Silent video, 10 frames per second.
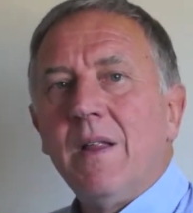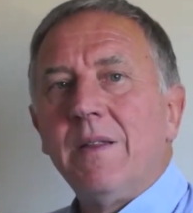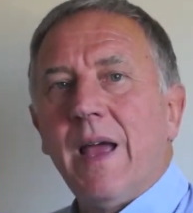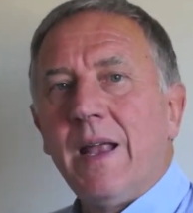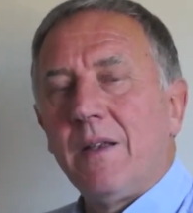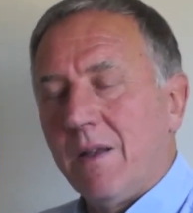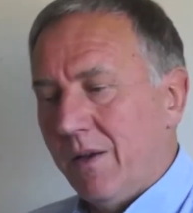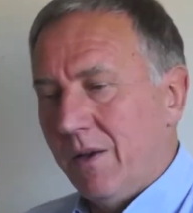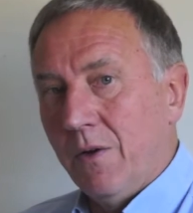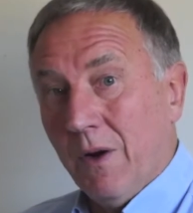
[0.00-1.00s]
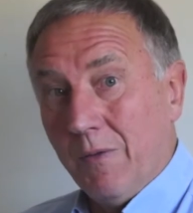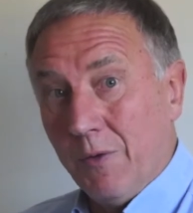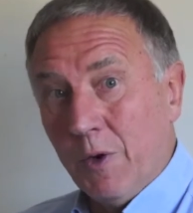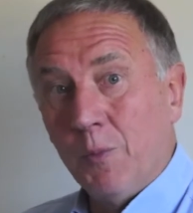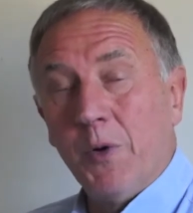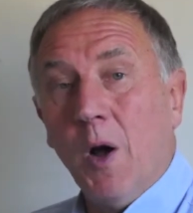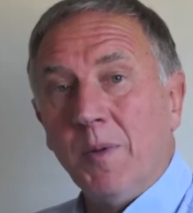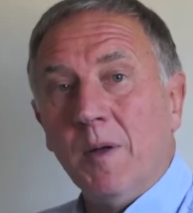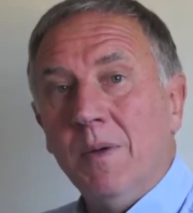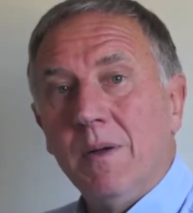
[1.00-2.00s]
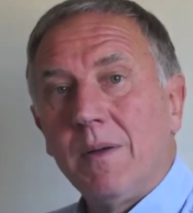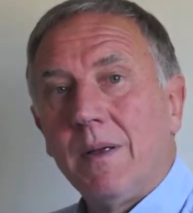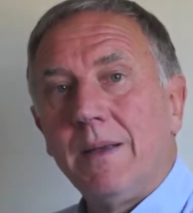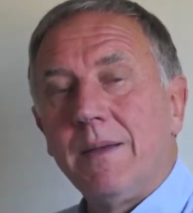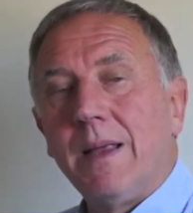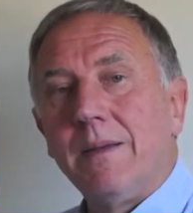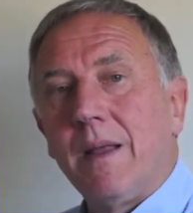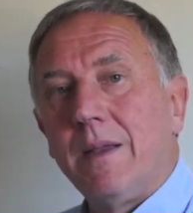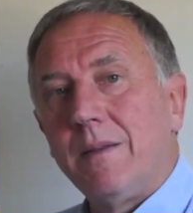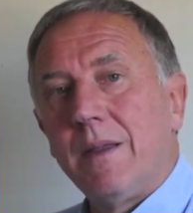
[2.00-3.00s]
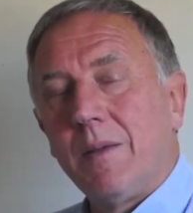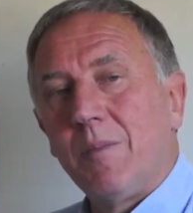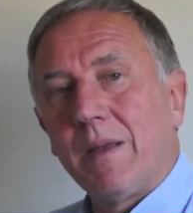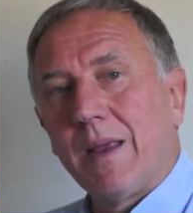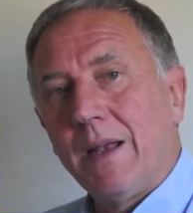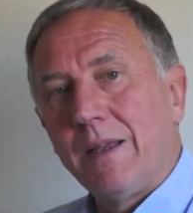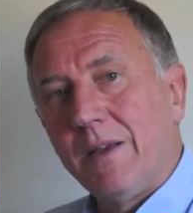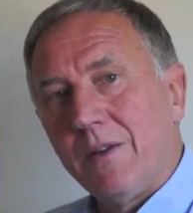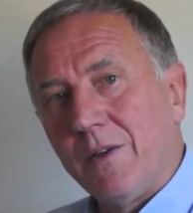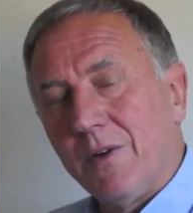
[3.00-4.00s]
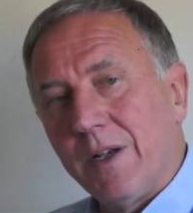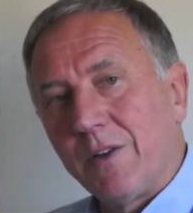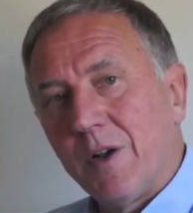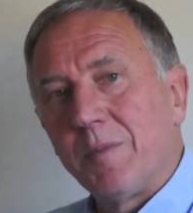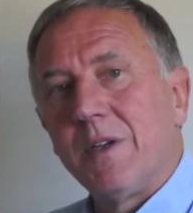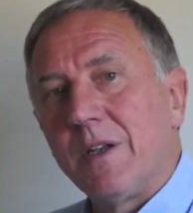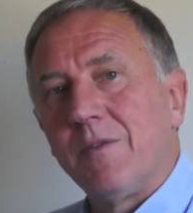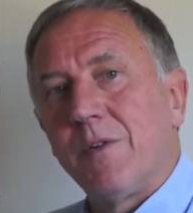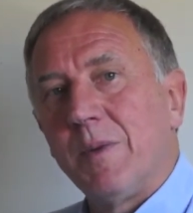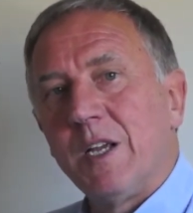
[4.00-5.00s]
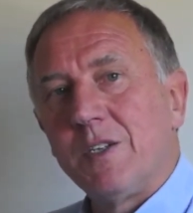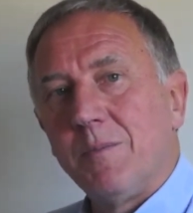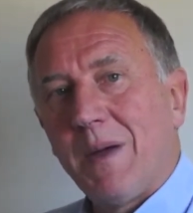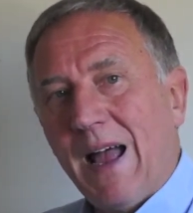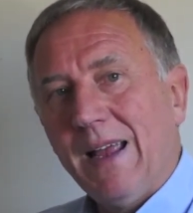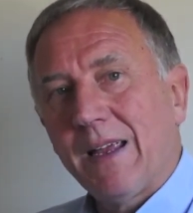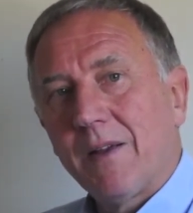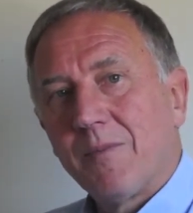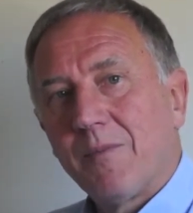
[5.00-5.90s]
then you have a real problem in, in, in the, getting your encrypted information back.